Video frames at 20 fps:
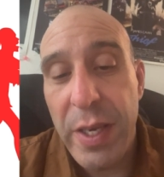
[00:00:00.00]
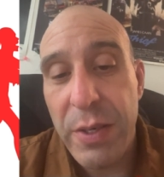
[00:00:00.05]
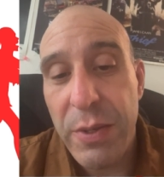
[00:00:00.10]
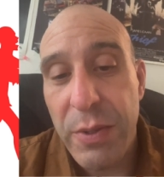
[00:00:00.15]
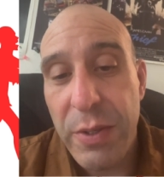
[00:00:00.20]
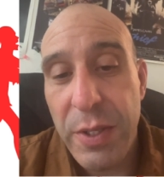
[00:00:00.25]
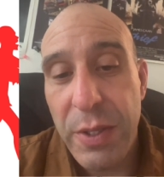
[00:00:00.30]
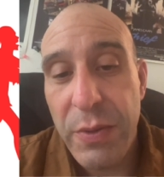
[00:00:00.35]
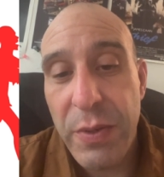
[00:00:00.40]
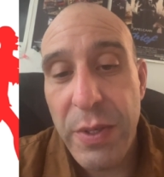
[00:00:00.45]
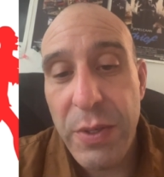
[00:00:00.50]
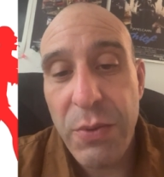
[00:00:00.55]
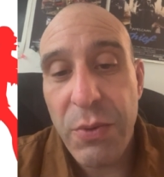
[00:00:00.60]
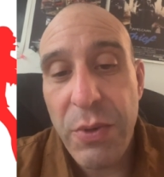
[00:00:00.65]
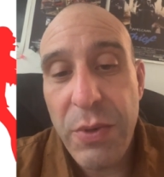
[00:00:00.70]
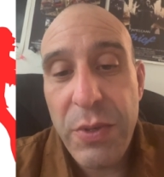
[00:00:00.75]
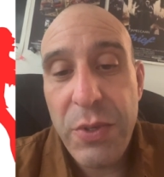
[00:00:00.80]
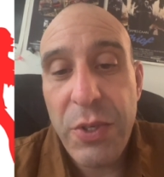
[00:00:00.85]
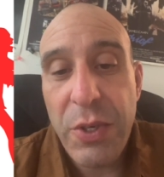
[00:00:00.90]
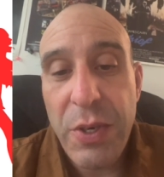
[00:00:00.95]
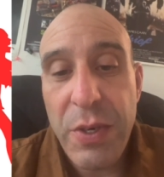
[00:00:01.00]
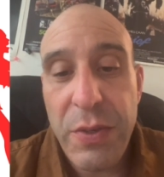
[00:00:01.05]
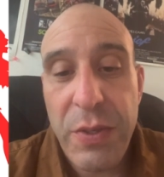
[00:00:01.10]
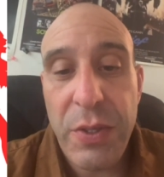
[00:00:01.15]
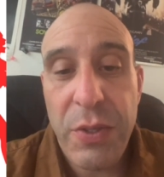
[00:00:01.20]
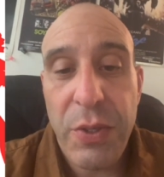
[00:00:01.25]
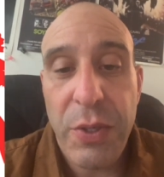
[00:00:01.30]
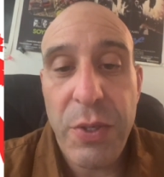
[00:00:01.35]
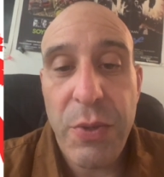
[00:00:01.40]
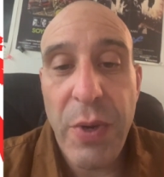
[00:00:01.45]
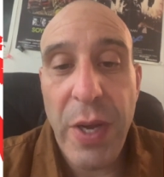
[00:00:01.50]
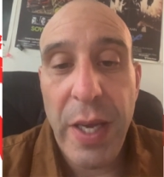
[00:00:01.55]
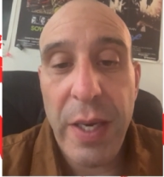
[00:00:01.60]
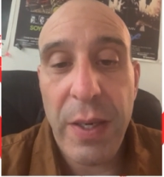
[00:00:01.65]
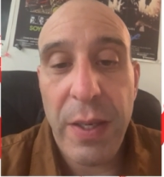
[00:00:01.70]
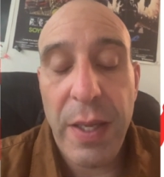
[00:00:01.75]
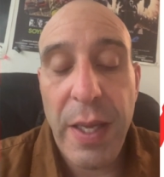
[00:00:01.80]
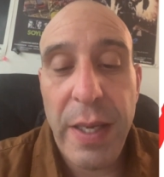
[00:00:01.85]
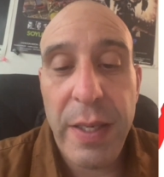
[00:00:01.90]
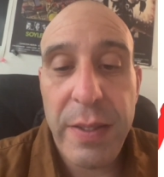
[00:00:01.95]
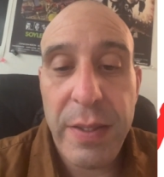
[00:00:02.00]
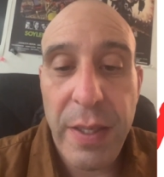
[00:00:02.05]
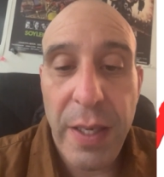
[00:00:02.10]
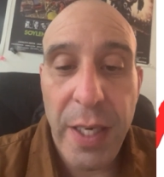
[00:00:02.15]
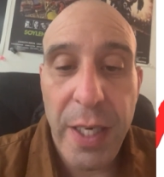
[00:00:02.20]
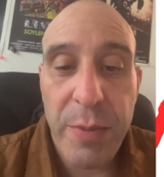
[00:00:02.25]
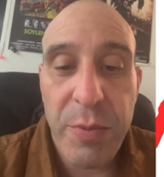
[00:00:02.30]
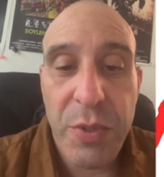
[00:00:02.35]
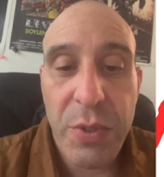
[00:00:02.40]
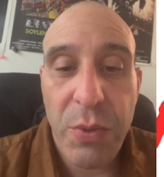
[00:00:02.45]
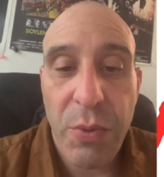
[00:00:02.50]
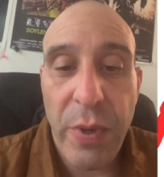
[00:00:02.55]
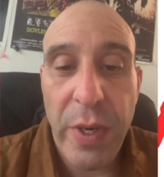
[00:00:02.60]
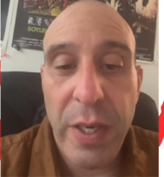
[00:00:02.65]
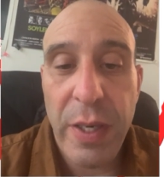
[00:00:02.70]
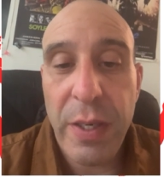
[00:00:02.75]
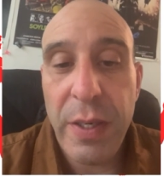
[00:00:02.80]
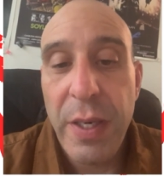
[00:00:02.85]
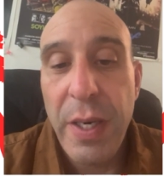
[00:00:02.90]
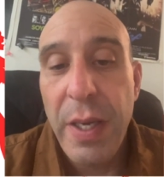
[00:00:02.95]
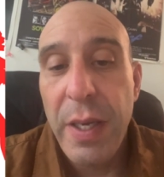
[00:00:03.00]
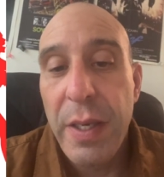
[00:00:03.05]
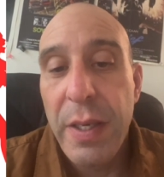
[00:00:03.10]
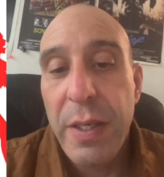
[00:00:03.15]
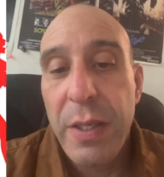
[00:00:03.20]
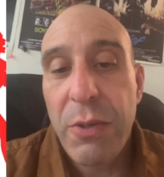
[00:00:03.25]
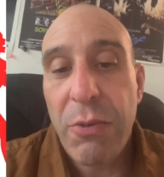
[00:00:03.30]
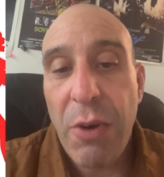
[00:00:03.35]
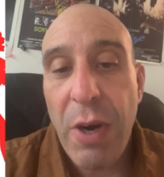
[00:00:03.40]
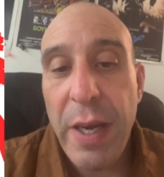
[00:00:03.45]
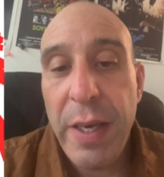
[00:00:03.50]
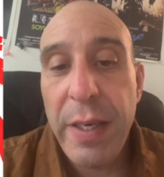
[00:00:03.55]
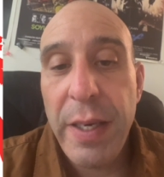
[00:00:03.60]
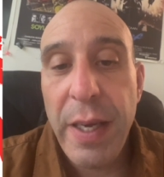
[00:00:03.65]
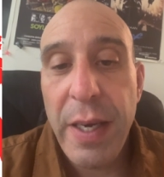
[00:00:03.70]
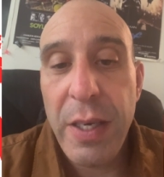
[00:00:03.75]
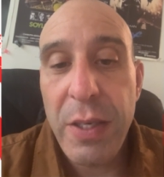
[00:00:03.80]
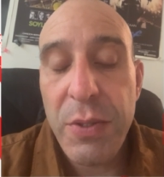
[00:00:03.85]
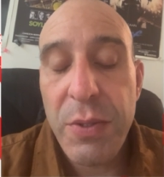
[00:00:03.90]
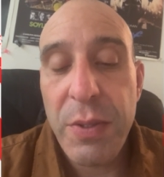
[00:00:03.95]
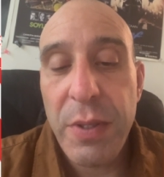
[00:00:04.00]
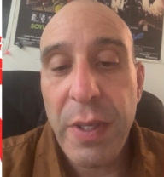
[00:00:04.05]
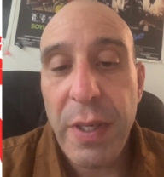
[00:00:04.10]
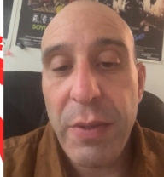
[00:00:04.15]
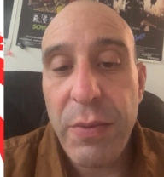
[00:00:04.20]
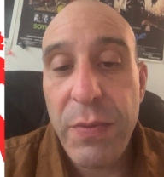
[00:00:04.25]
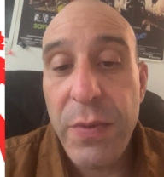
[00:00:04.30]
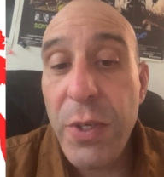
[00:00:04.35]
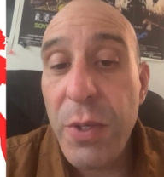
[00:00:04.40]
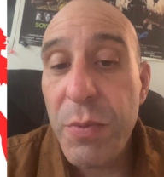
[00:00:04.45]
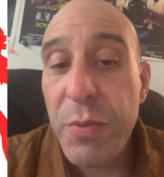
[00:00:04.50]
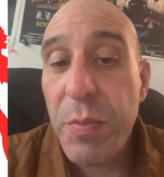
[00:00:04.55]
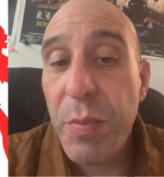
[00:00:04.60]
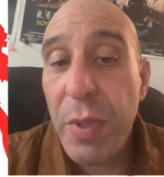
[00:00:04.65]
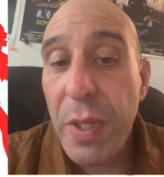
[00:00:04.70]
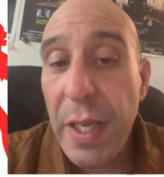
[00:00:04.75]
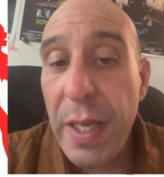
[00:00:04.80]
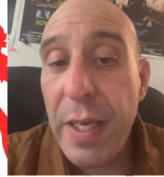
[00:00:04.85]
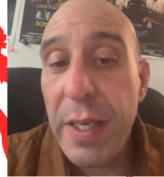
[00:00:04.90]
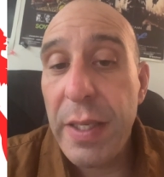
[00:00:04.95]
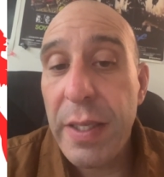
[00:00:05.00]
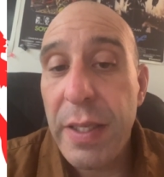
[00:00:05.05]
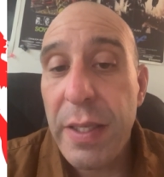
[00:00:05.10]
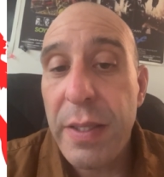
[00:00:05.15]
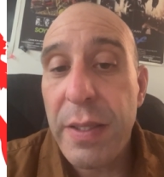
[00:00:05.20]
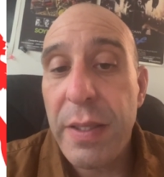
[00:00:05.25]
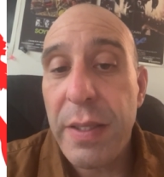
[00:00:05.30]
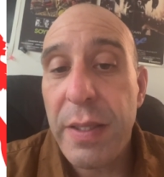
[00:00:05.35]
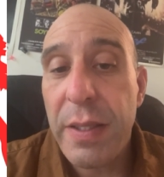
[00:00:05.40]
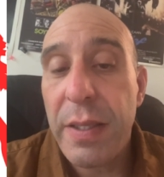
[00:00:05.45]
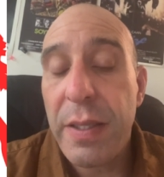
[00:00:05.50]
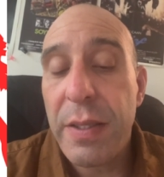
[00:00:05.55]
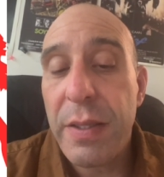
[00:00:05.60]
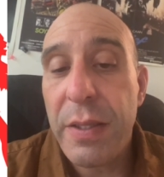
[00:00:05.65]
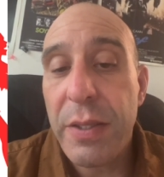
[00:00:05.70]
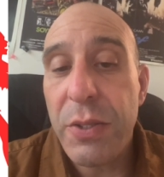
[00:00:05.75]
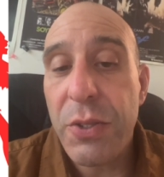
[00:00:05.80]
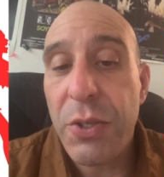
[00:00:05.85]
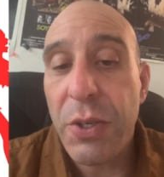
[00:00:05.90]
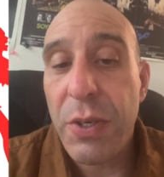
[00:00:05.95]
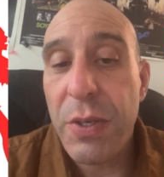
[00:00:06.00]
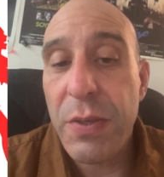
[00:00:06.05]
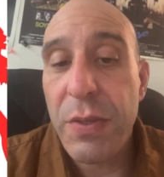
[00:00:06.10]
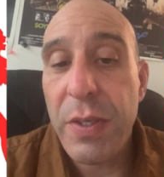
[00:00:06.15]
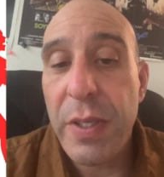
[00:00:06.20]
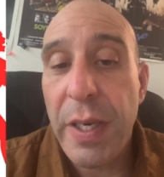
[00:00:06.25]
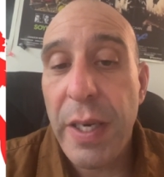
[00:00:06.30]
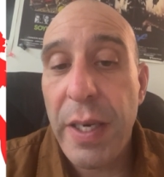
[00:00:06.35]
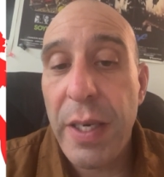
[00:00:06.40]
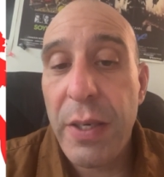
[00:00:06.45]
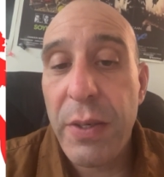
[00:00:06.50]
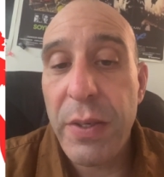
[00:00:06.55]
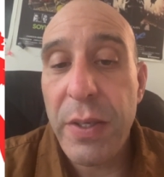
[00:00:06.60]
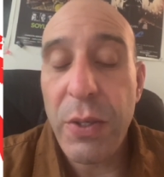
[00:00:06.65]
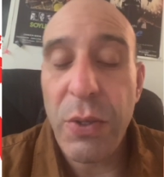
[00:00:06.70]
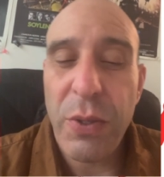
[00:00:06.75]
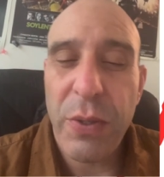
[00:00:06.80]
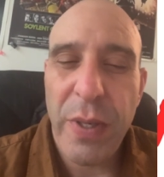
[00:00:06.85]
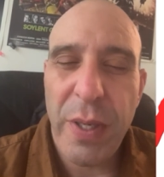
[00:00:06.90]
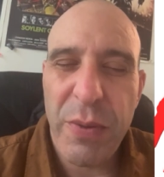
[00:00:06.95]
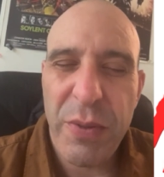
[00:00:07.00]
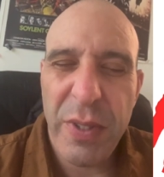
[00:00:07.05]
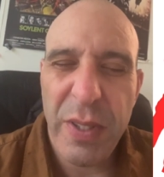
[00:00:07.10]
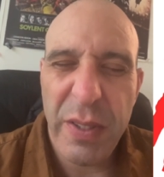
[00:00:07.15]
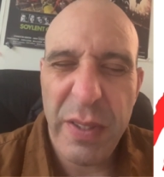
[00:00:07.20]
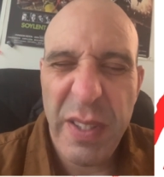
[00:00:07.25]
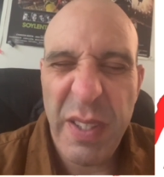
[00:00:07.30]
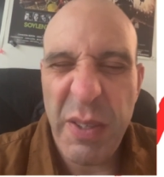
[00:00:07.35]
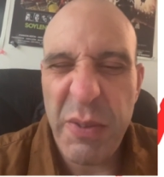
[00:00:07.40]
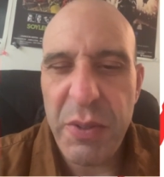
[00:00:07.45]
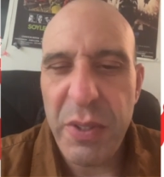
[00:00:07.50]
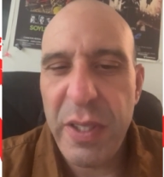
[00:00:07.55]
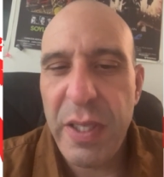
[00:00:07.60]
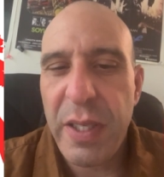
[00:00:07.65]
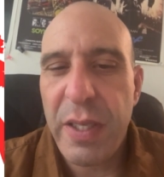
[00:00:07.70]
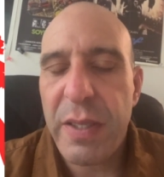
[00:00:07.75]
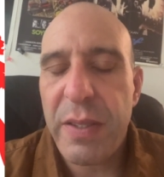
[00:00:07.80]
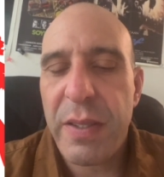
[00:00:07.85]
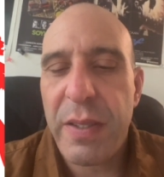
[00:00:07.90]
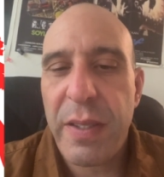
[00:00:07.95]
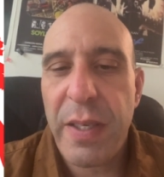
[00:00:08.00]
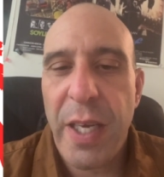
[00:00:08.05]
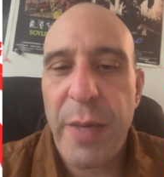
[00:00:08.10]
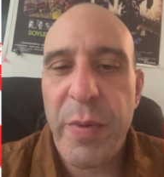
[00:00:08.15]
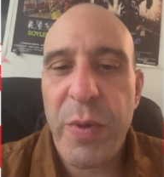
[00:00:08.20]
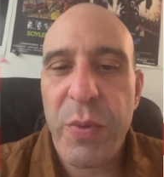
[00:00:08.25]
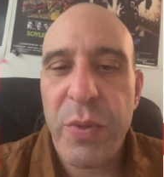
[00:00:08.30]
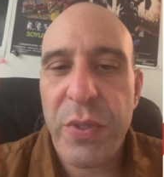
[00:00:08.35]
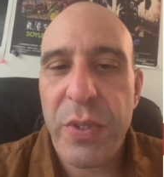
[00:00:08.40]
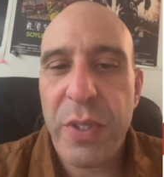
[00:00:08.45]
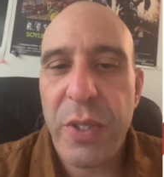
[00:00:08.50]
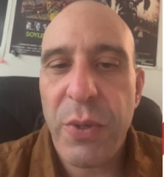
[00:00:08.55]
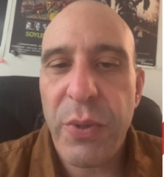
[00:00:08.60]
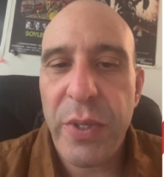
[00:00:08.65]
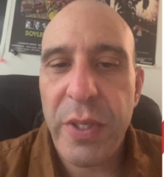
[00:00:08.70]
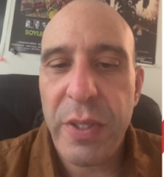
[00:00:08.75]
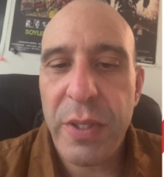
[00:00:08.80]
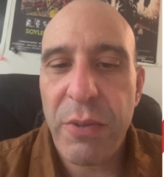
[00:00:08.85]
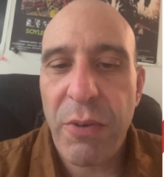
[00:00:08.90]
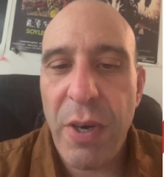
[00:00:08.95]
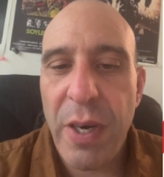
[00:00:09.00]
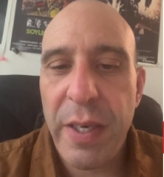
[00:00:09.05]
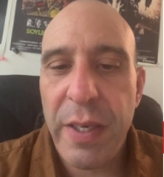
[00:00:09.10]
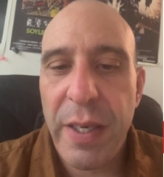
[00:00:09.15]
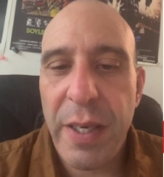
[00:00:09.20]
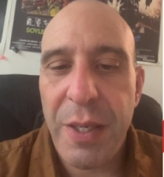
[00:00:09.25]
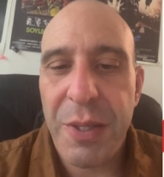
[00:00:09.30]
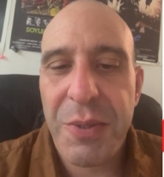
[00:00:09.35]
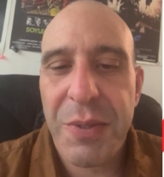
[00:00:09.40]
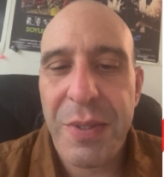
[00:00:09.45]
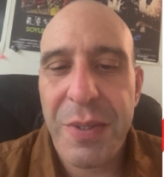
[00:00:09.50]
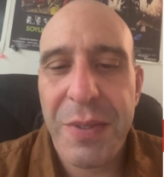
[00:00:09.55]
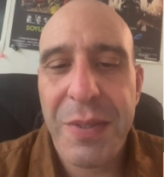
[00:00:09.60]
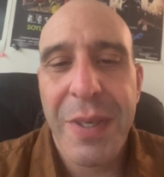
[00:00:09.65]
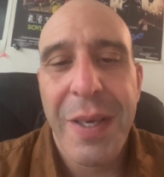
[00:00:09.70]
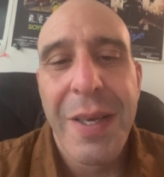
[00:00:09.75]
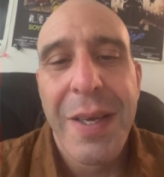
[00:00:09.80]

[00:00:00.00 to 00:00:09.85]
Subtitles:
You're in North Jersey, so you had a lot of Times Square grindhouse films playing in the Jersey area. Although I was a kid at the time, I wasn't going to grindhouses.